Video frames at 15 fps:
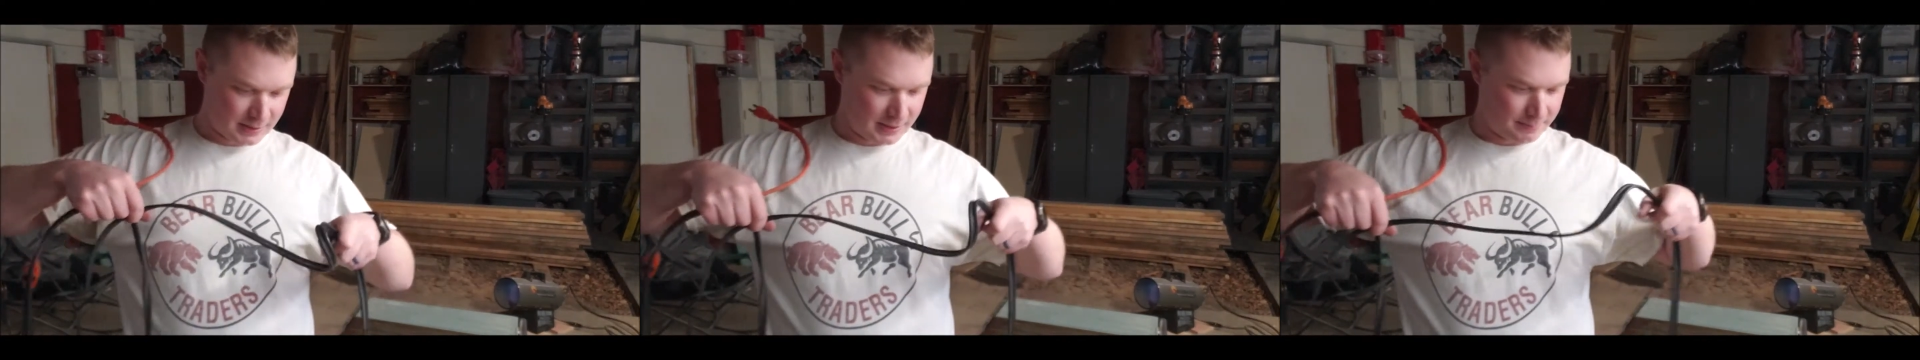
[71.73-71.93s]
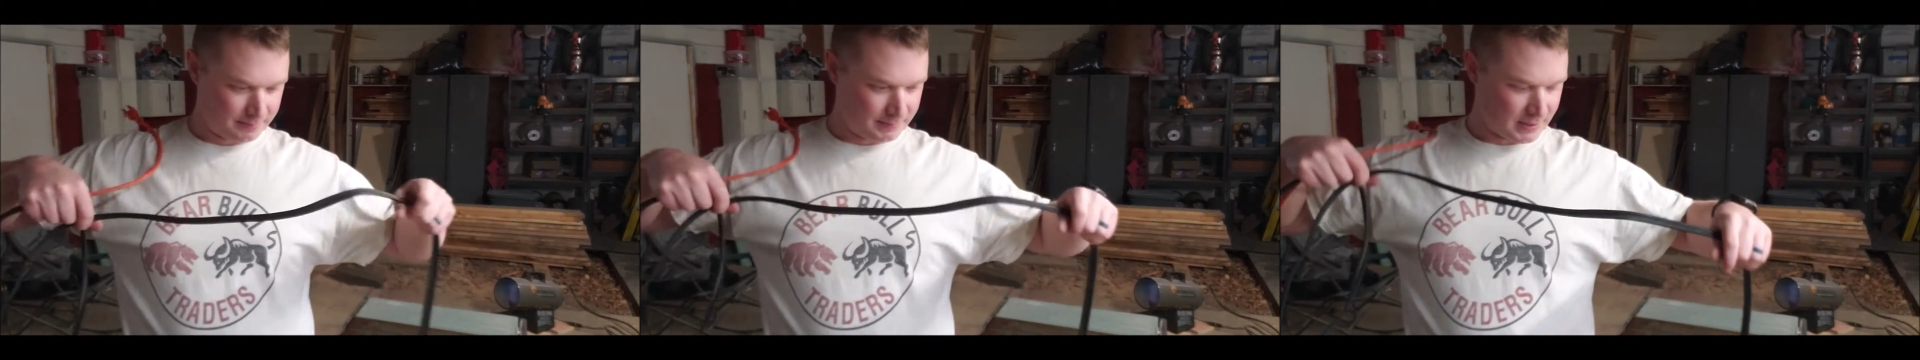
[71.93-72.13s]

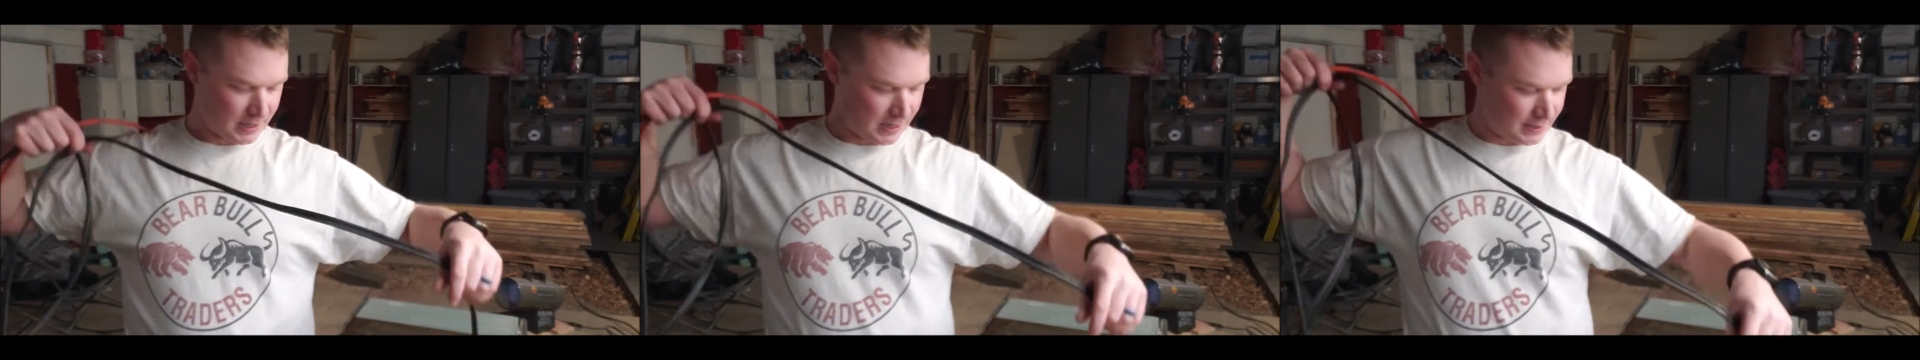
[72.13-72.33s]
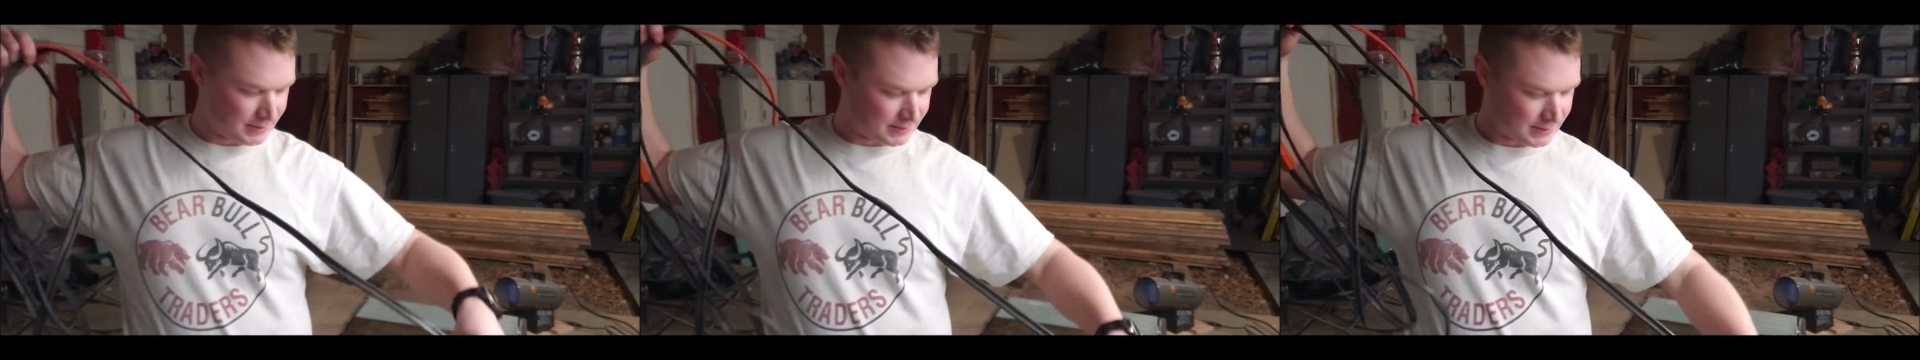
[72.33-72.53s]
keep the
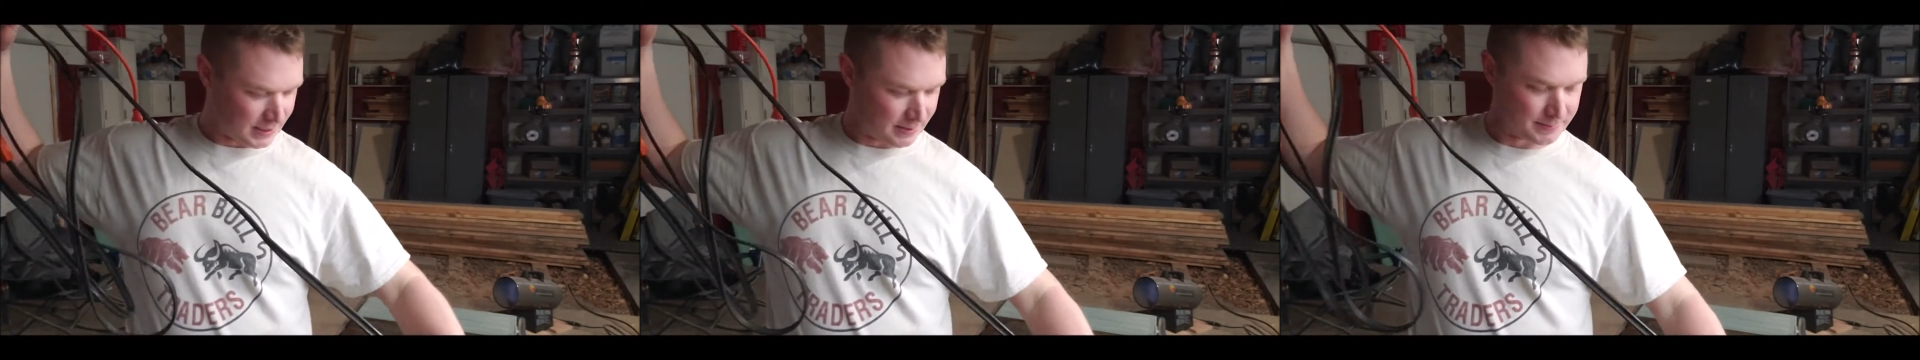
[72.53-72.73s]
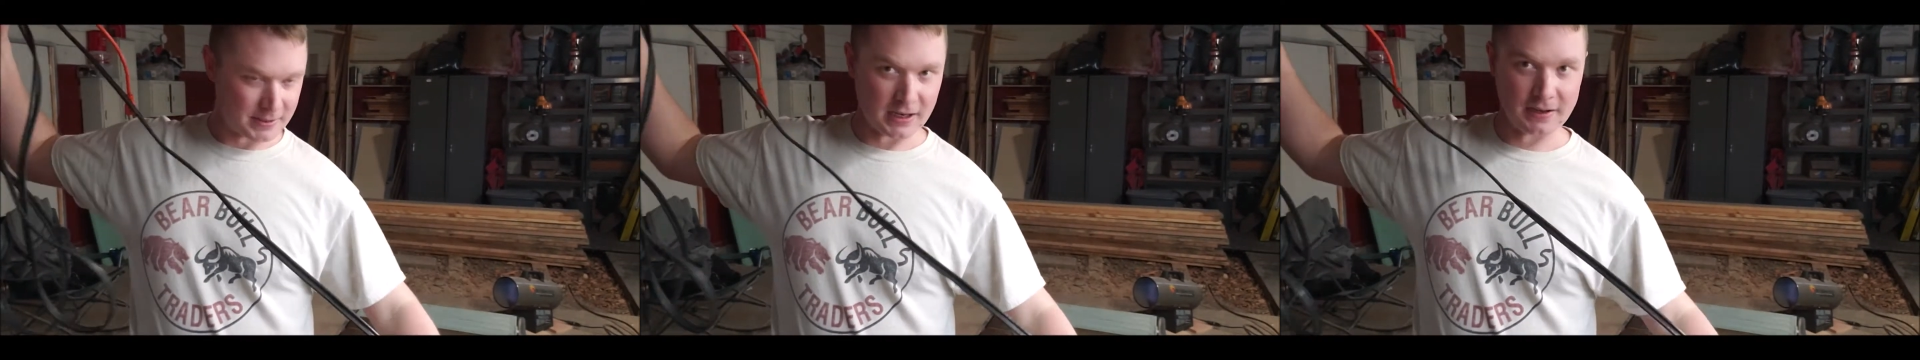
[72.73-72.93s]
ice
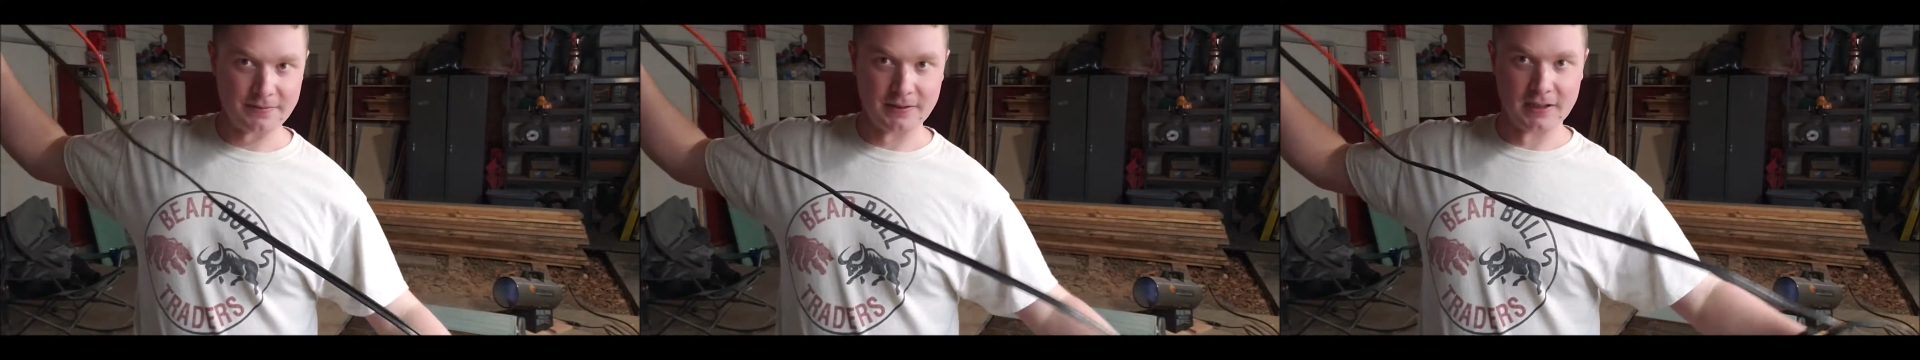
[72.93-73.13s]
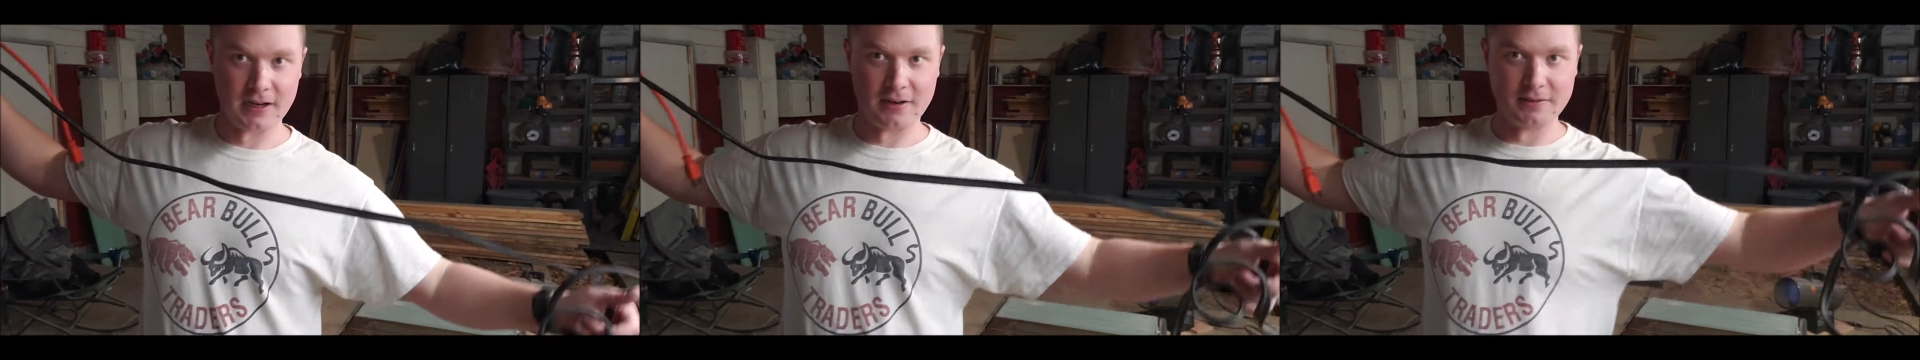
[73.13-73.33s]
dams off
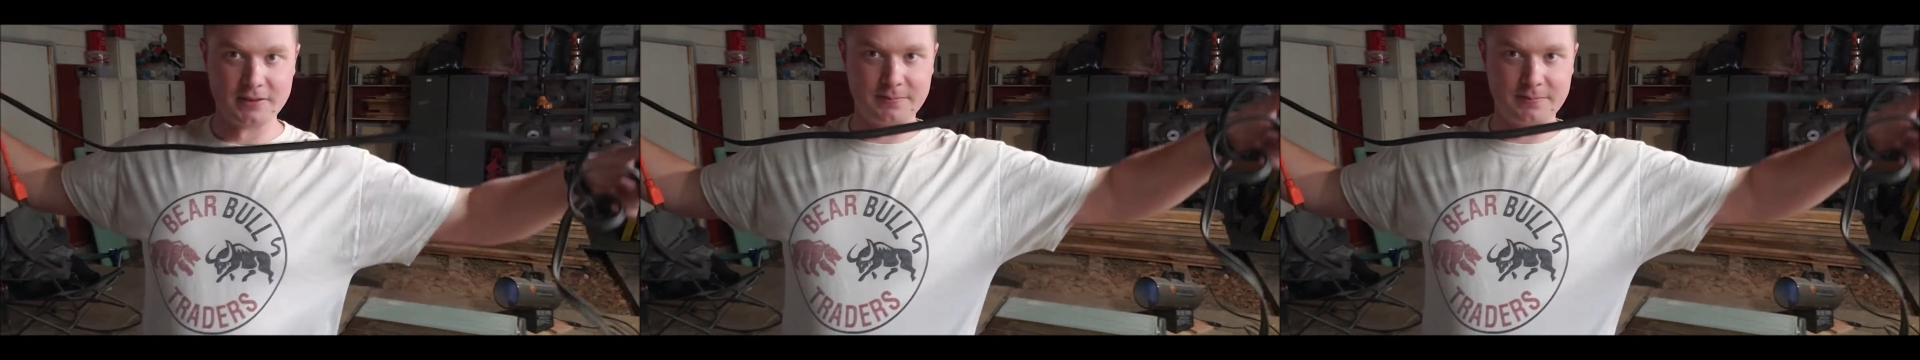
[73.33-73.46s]
your house,